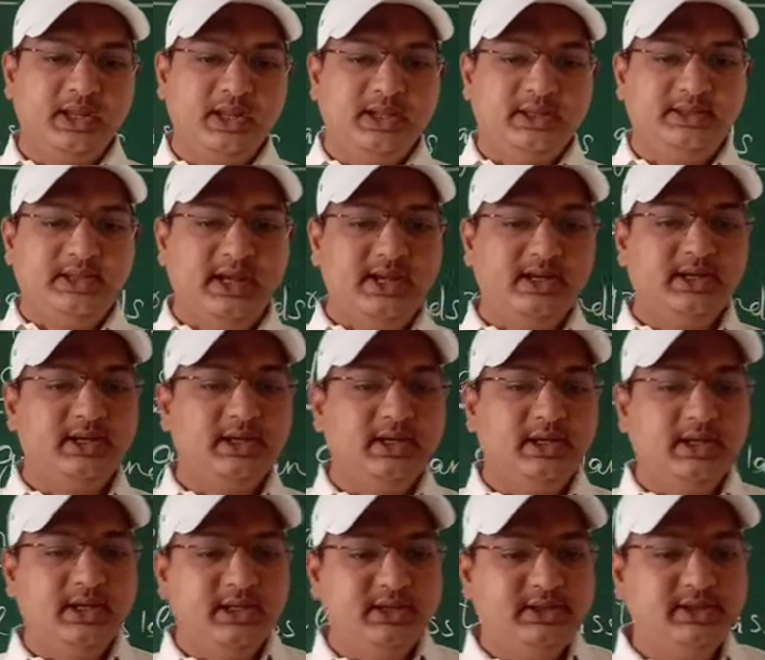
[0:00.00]

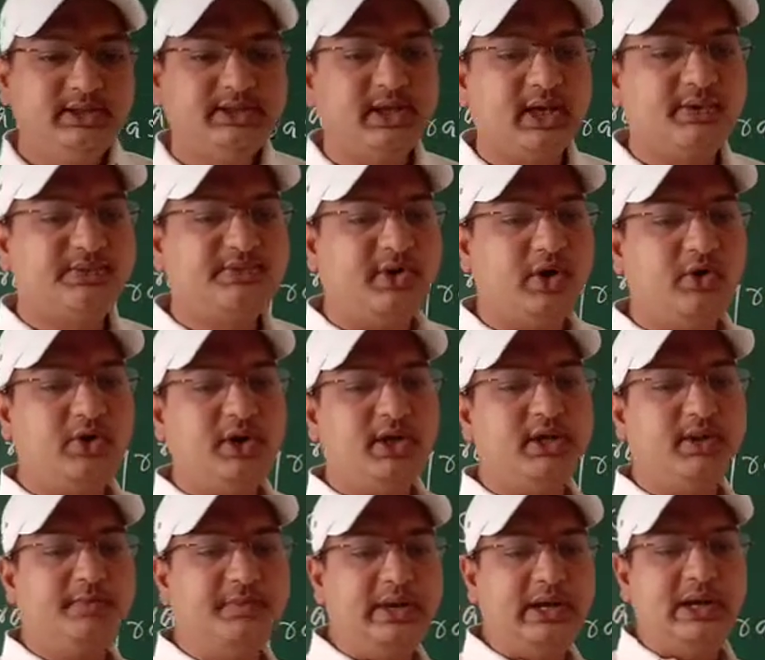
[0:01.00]
Then these are found in the
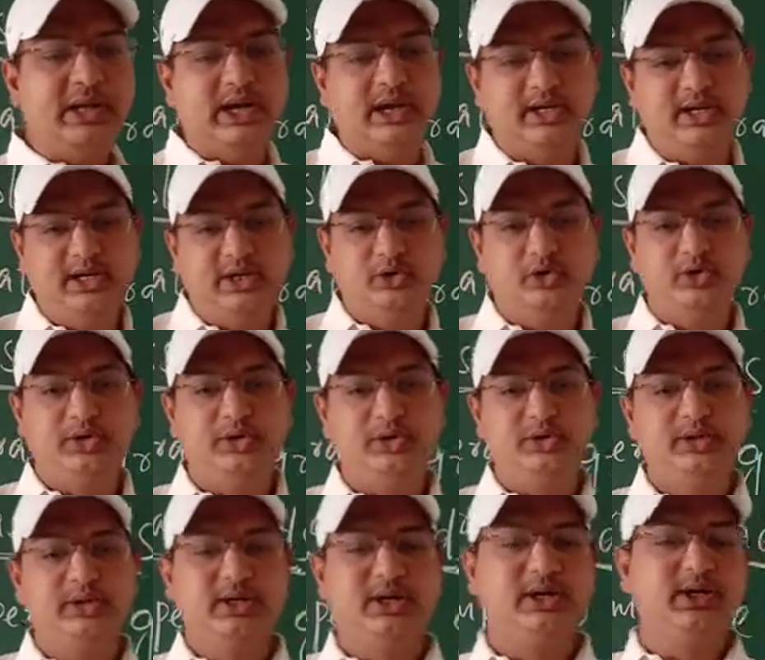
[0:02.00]
mid-latitude
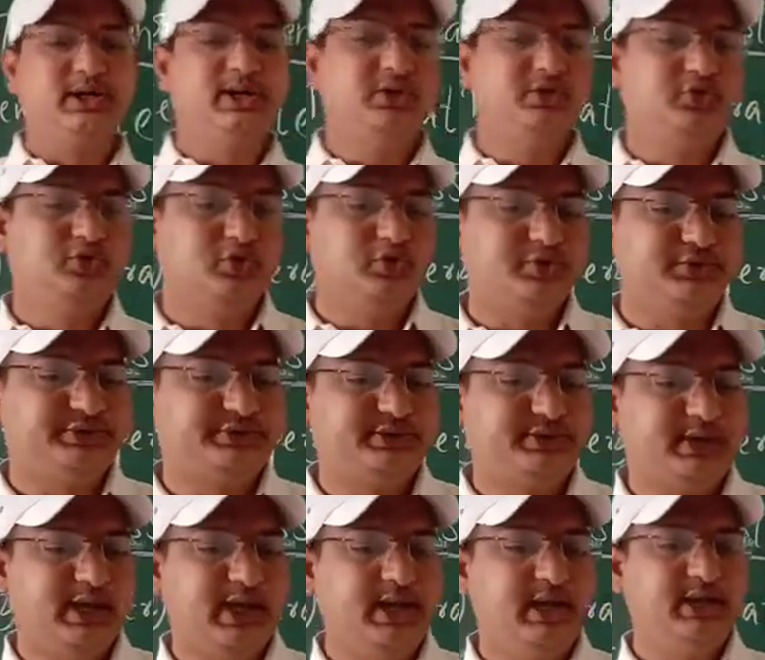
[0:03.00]
zones
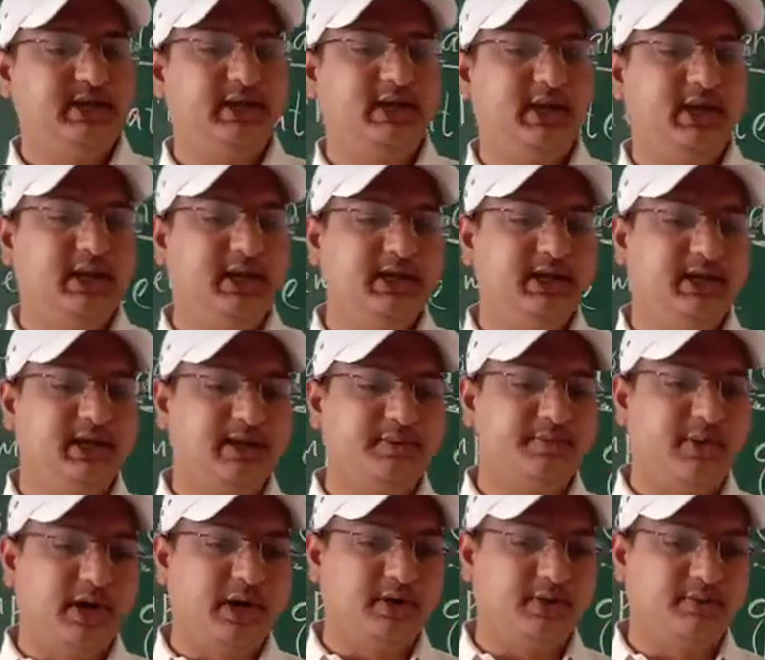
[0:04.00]
and in the interior
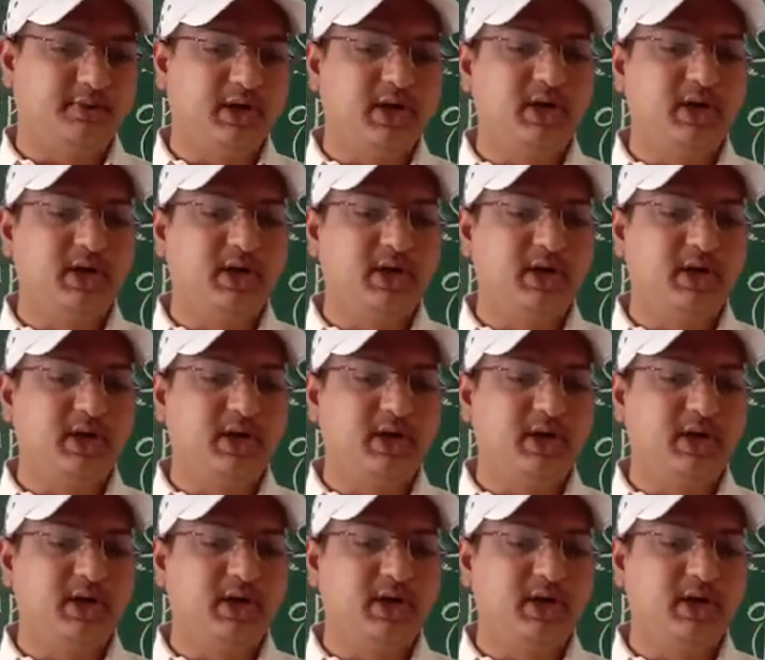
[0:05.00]
part of the